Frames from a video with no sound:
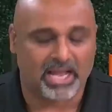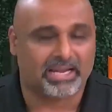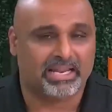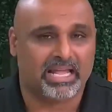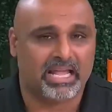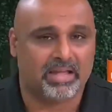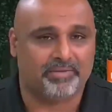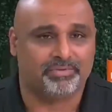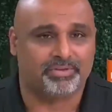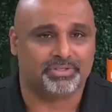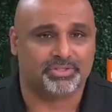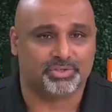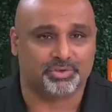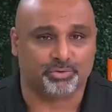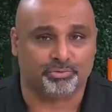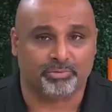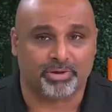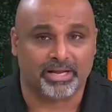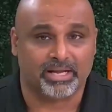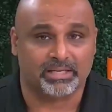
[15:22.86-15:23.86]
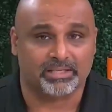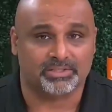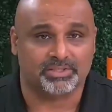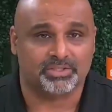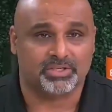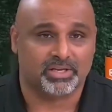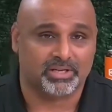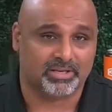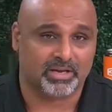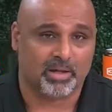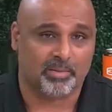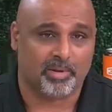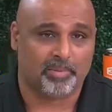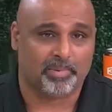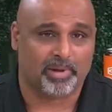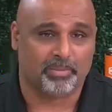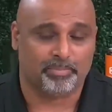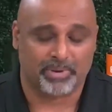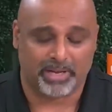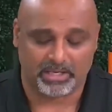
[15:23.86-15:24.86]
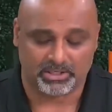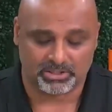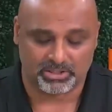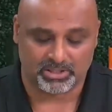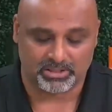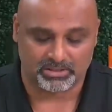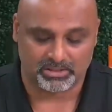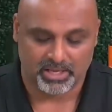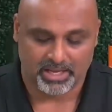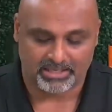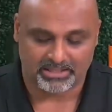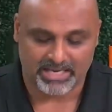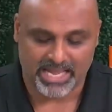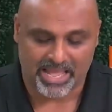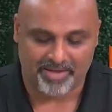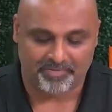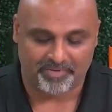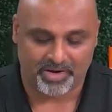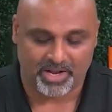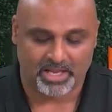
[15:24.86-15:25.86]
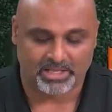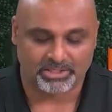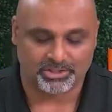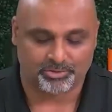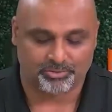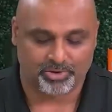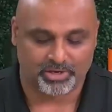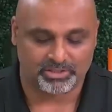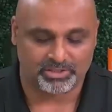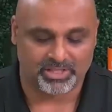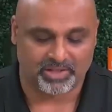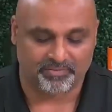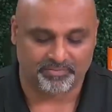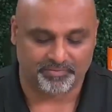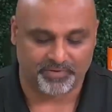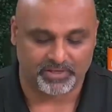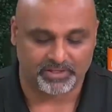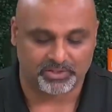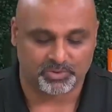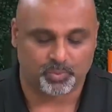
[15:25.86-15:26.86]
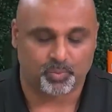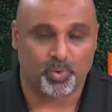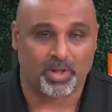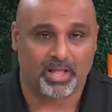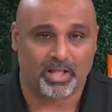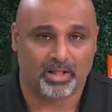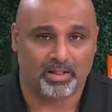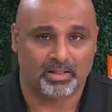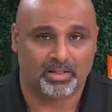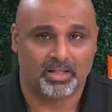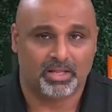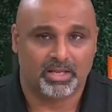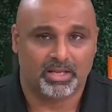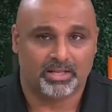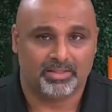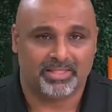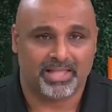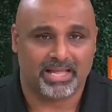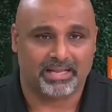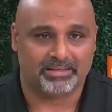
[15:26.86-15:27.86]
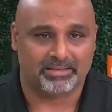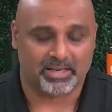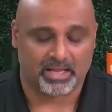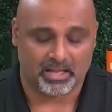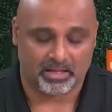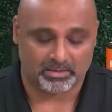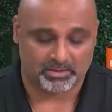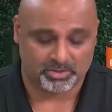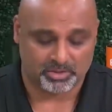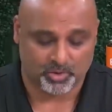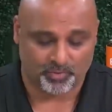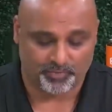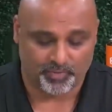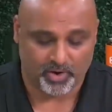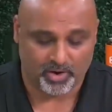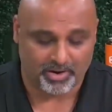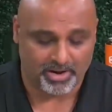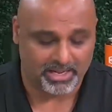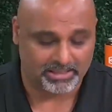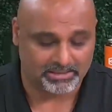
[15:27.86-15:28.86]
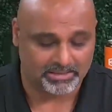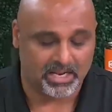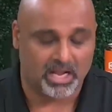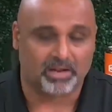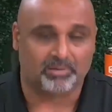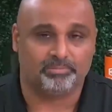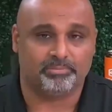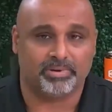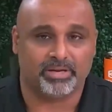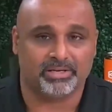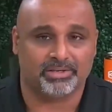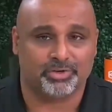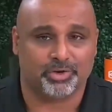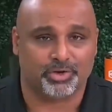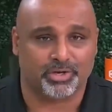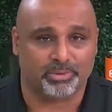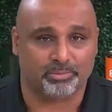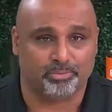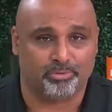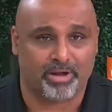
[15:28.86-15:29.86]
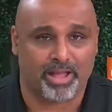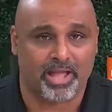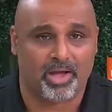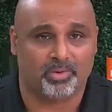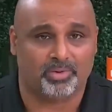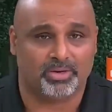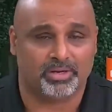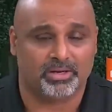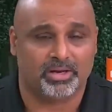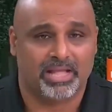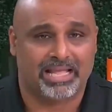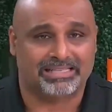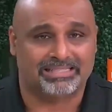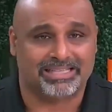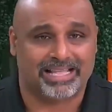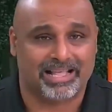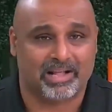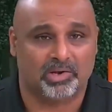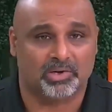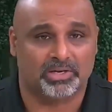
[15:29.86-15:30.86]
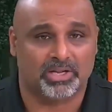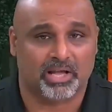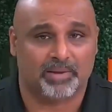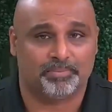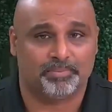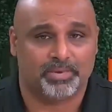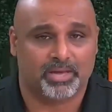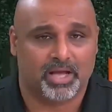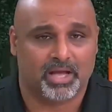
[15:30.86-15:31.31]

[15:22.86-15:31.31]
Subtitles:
to have a syringe to numb up our patients and to have a nice syringe that fits well, that so far has not been turning brown and has held up